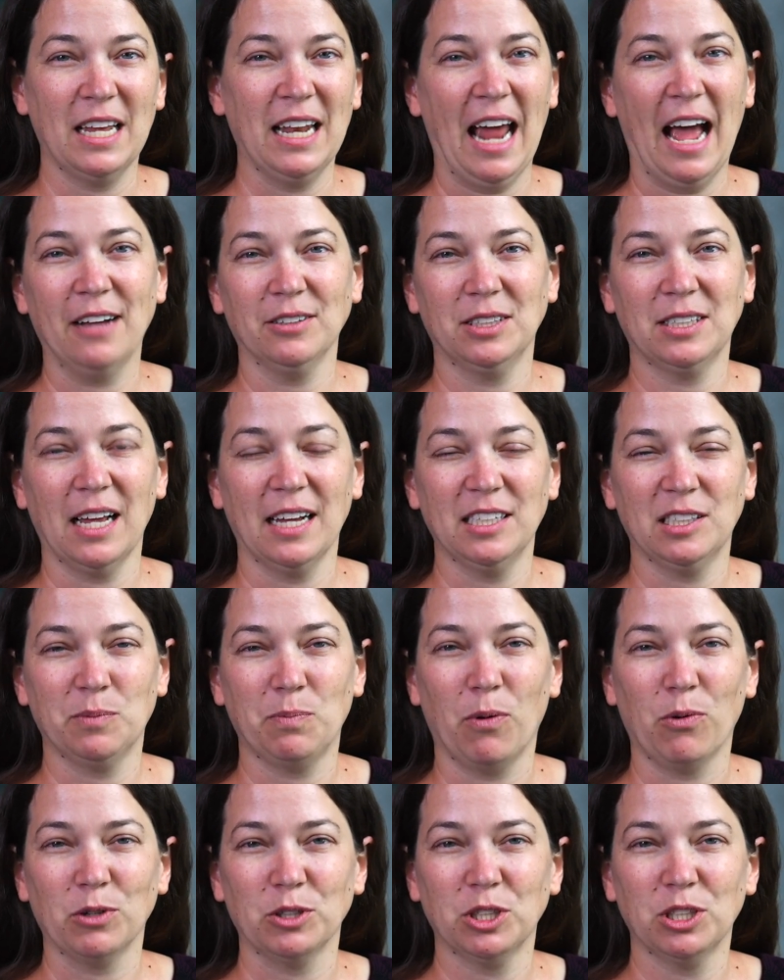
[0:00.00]
an
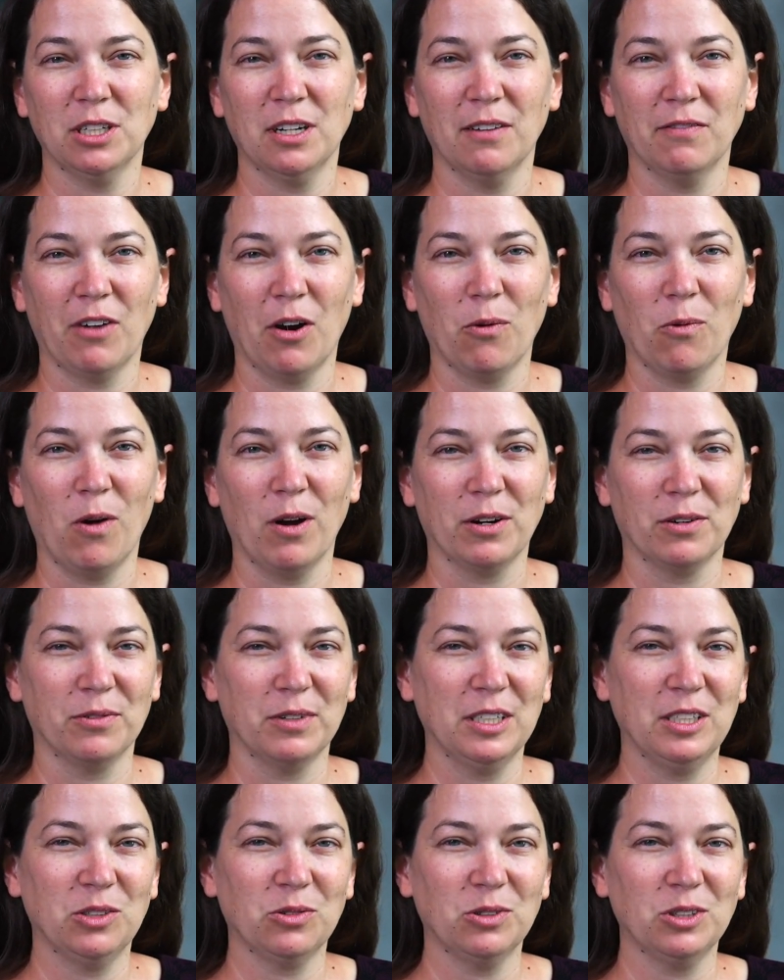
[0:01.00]
outsized portion of our water
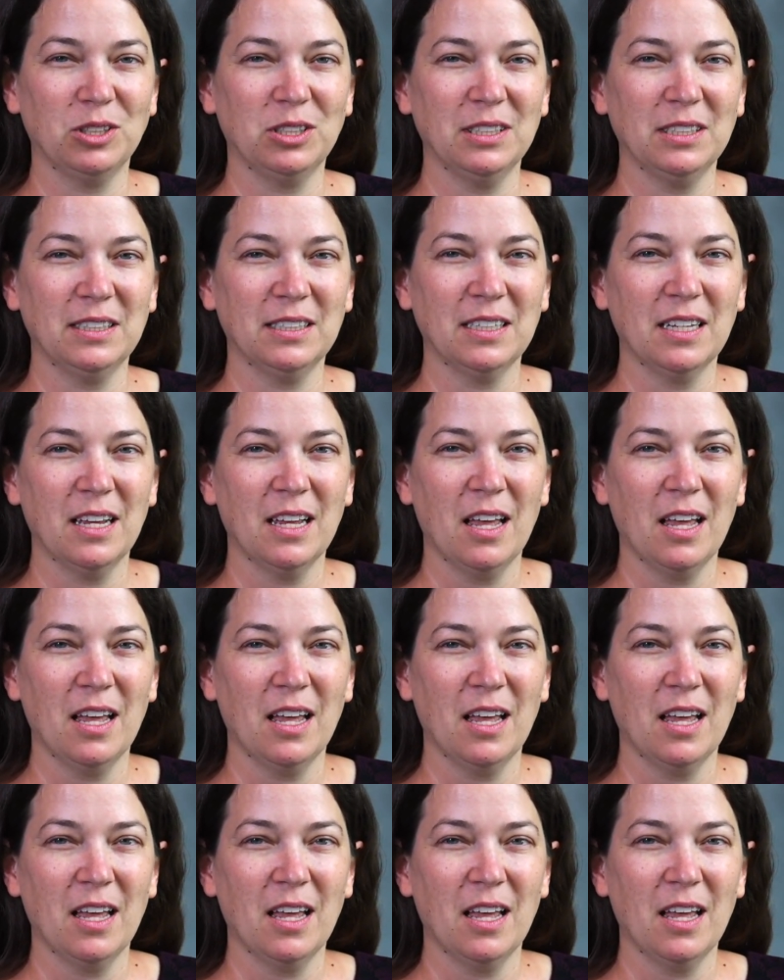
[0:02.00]
resources?